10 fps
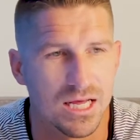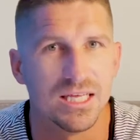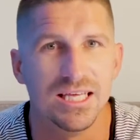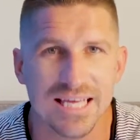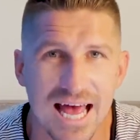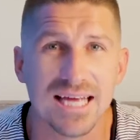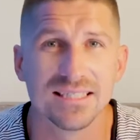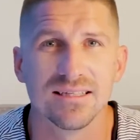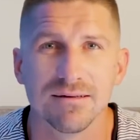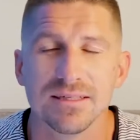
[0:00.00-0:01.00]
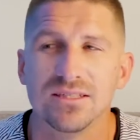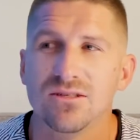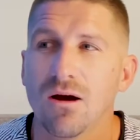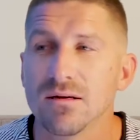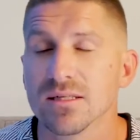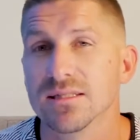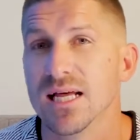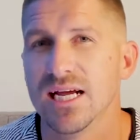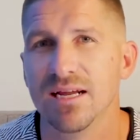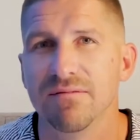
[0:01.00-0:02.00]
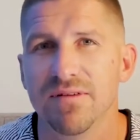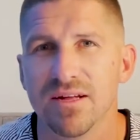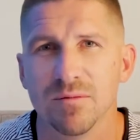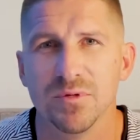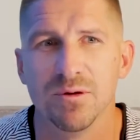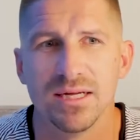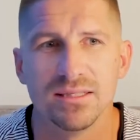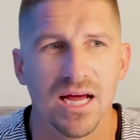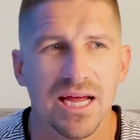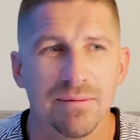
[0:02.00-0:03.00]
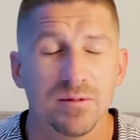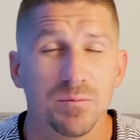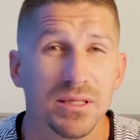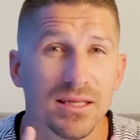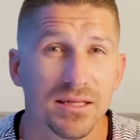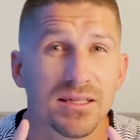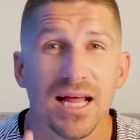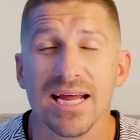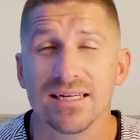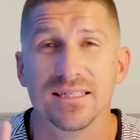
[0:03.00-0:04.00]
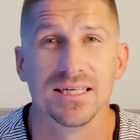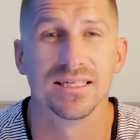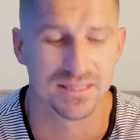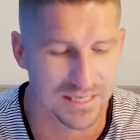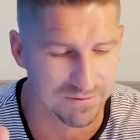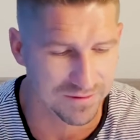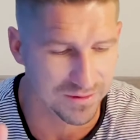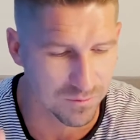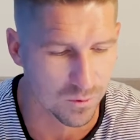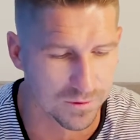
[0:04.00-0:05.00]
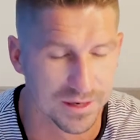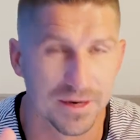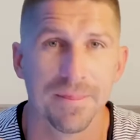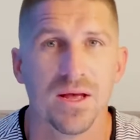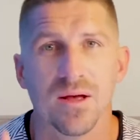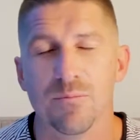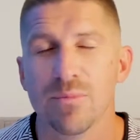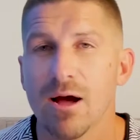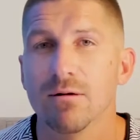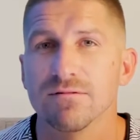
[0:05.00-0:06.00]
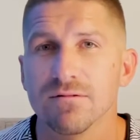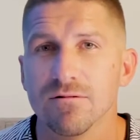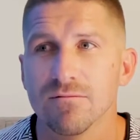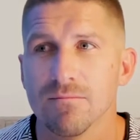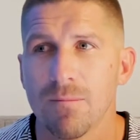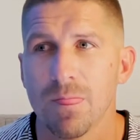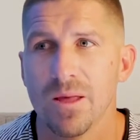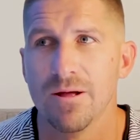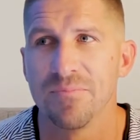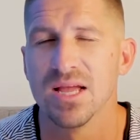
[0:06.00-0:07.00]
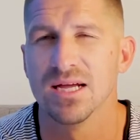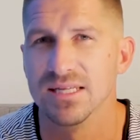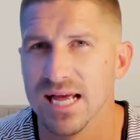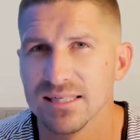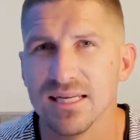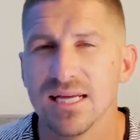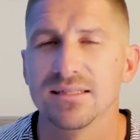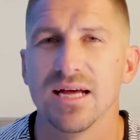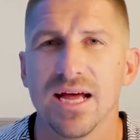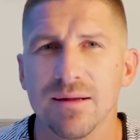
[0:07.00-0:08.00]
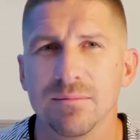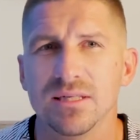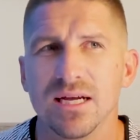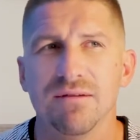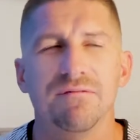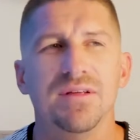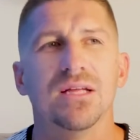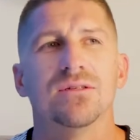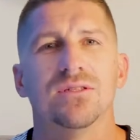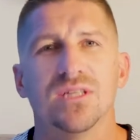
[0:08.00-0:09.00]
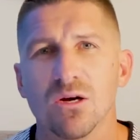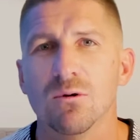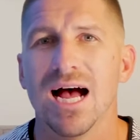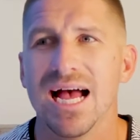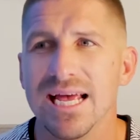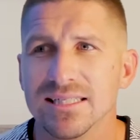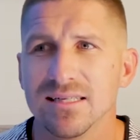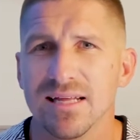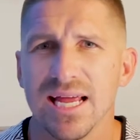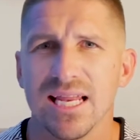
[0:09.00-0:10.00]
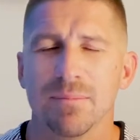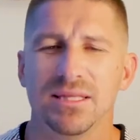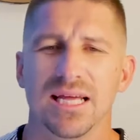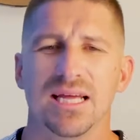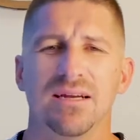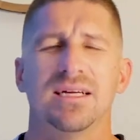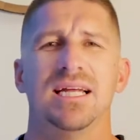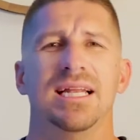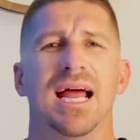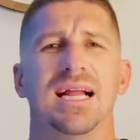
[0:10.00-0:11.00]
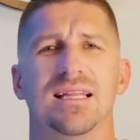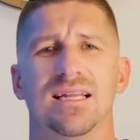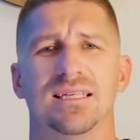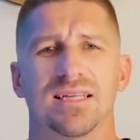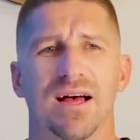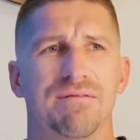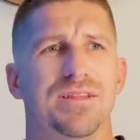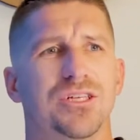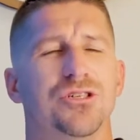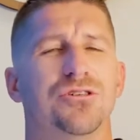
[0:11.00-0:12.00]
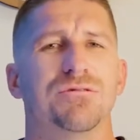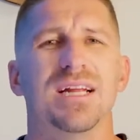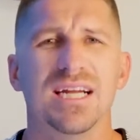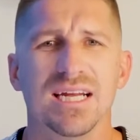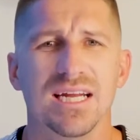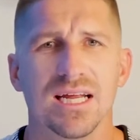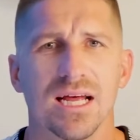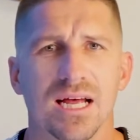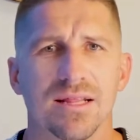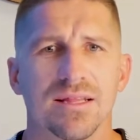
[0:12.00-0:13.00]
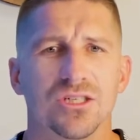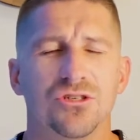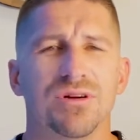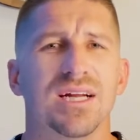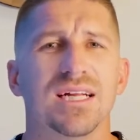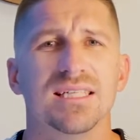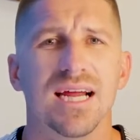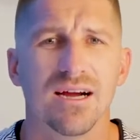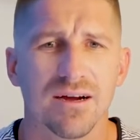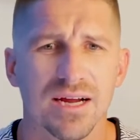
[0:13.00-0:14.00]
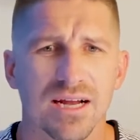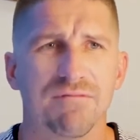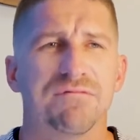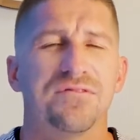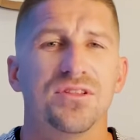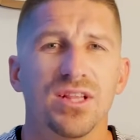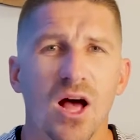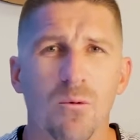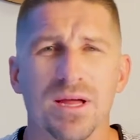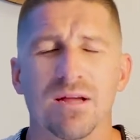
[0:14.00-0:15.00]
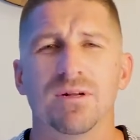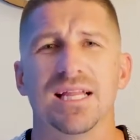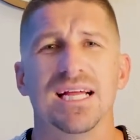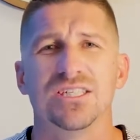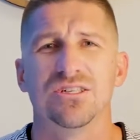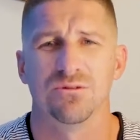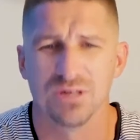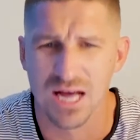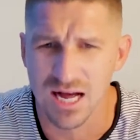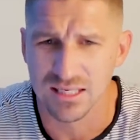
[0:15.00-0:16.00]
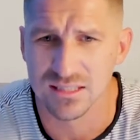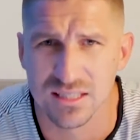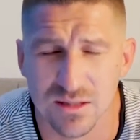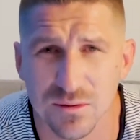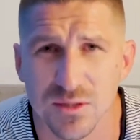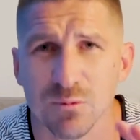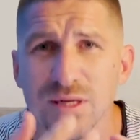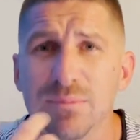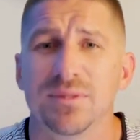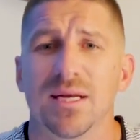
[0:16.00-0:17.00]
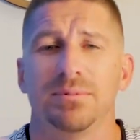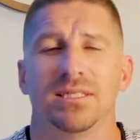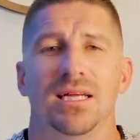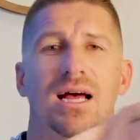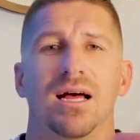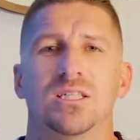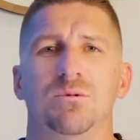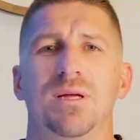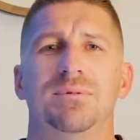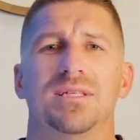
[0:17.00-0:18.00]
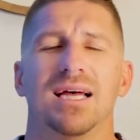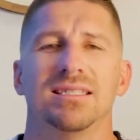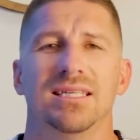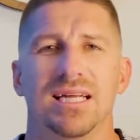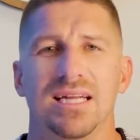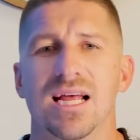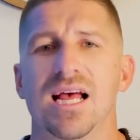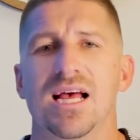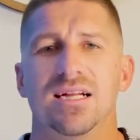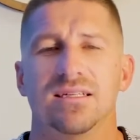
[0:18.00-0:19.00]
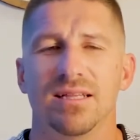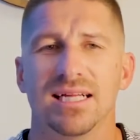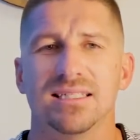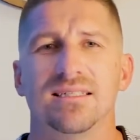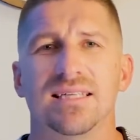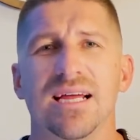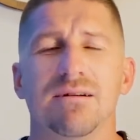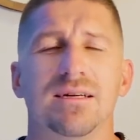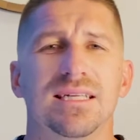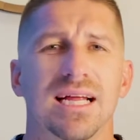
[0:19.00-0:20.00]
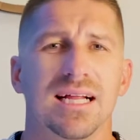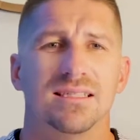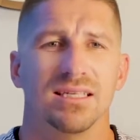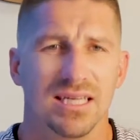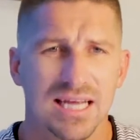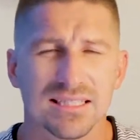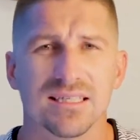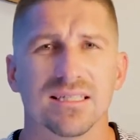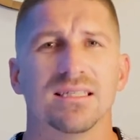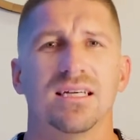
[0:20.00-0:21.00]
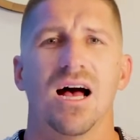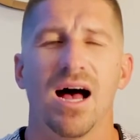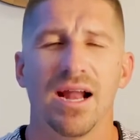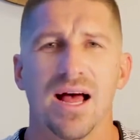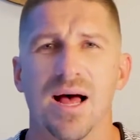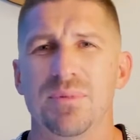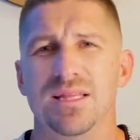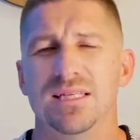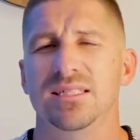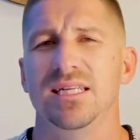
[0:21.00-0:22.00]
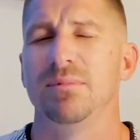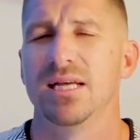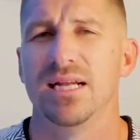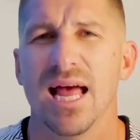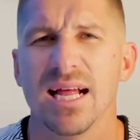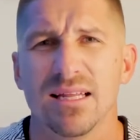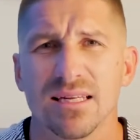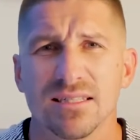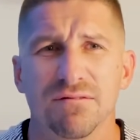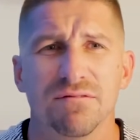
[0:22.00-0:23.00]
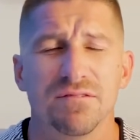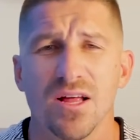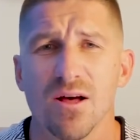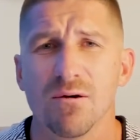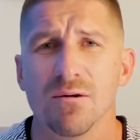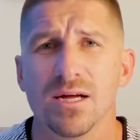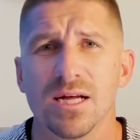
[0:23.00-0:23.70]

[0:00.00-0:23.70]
Yes, there is darkness that can envelop you at times, but the light is even more powerful. Yes, at times it can feel so isolating, but the interconnectedness of the Trinity, this Trinitarian flowing relational God, still sweeps us in to that sacred dance and gets us caught up in this deep connectedness of flow